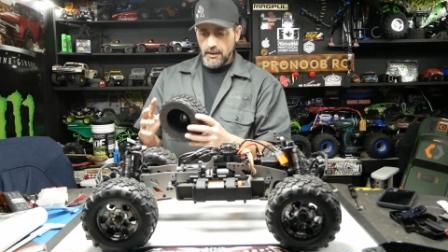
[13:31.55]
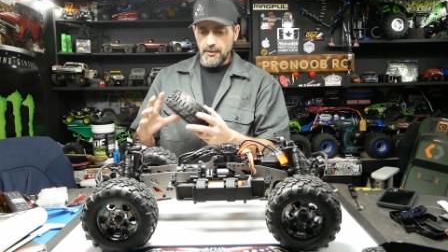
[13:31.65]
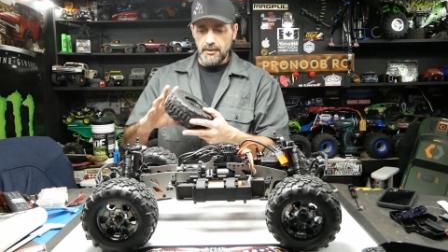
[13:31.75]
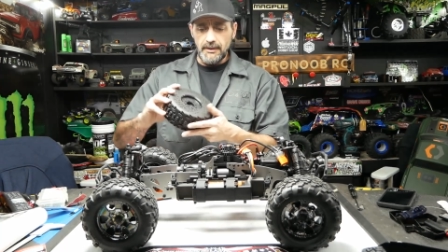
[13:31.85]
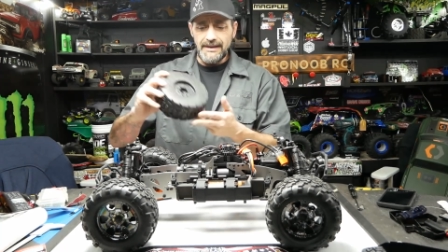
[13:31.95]

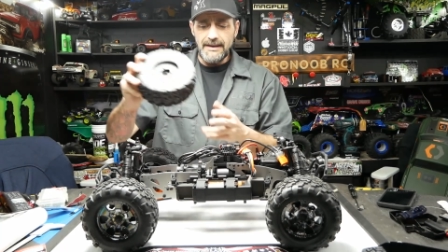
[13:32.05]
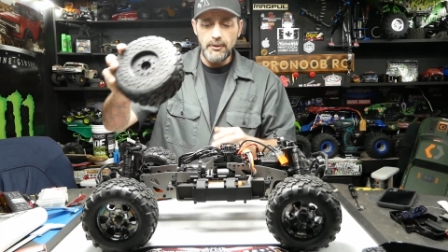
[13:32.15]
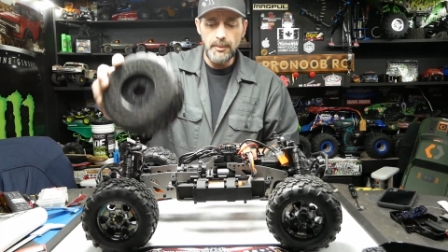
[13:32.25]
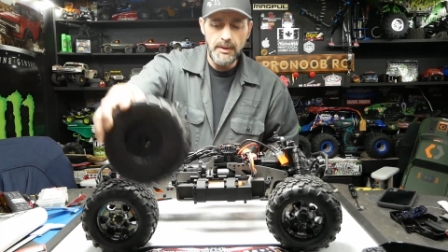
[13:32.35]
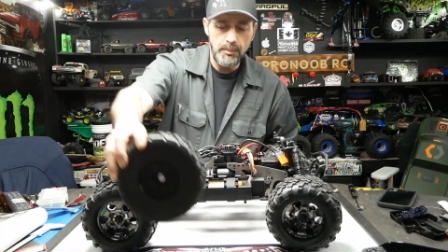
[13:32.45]
They're a
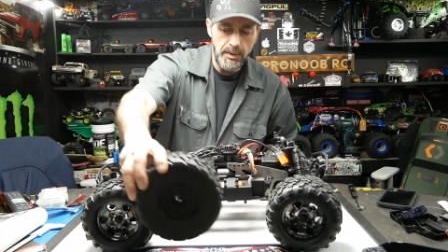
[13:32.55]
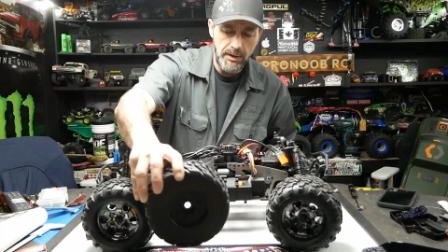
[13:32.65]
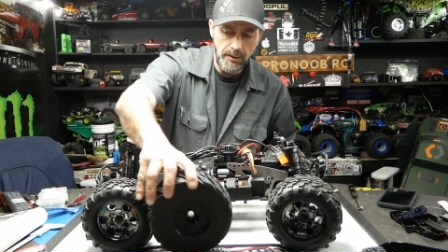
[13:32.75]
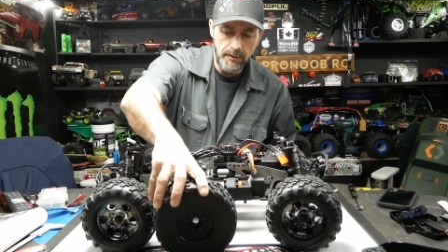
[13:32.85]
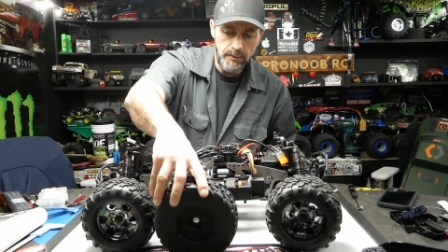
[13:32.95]
little bit
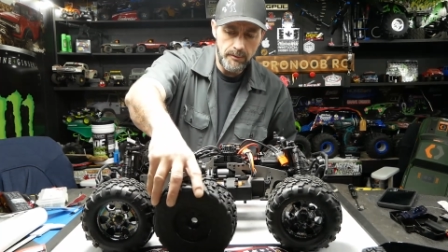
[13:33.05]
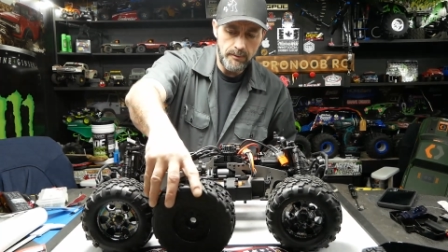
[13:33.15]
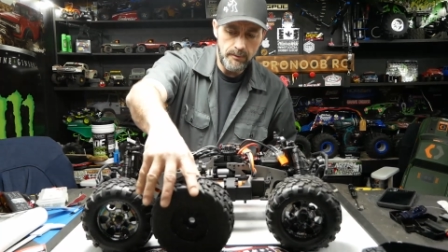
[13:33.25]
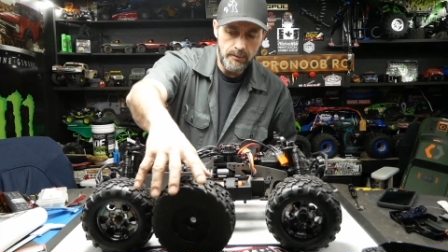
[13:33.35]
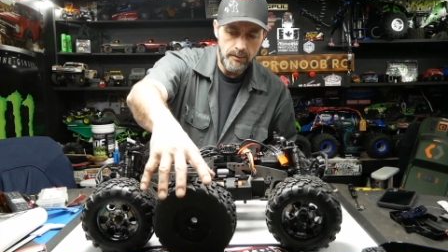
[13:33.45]
bigger,
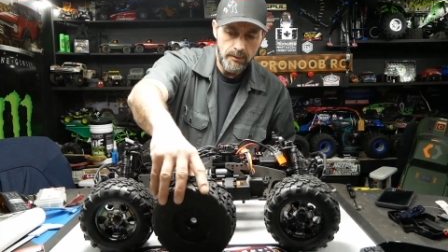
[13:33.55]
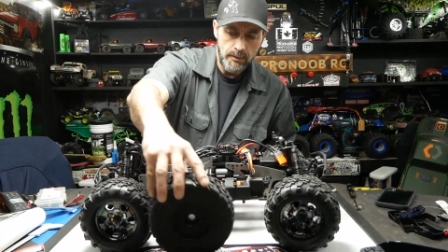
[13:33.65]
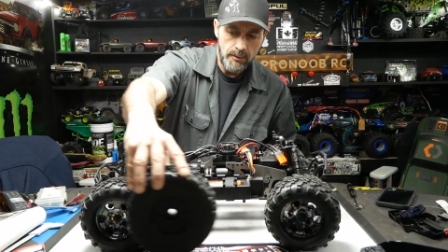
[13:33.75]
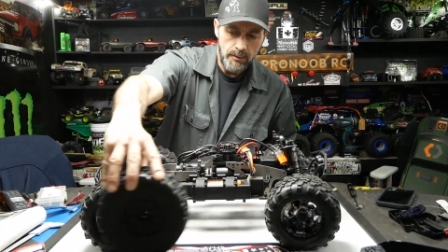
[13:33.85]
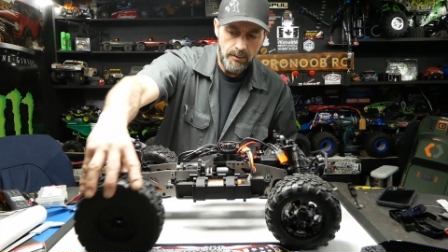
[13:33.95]

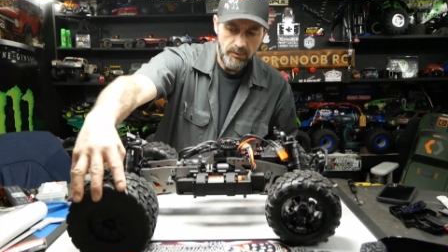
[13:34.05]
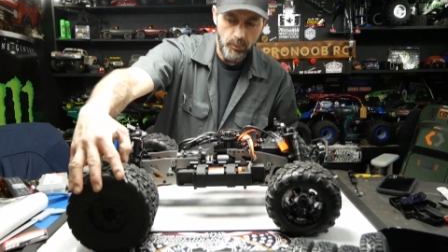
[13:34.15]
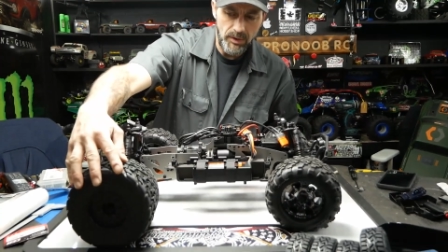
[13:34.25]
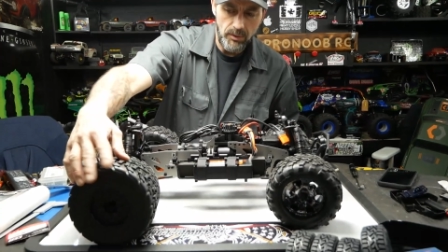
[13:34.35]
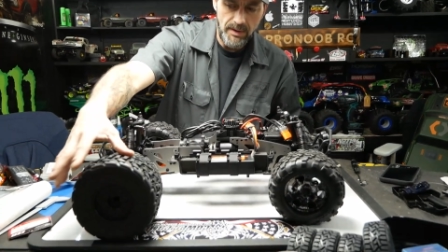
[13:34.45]
so we don't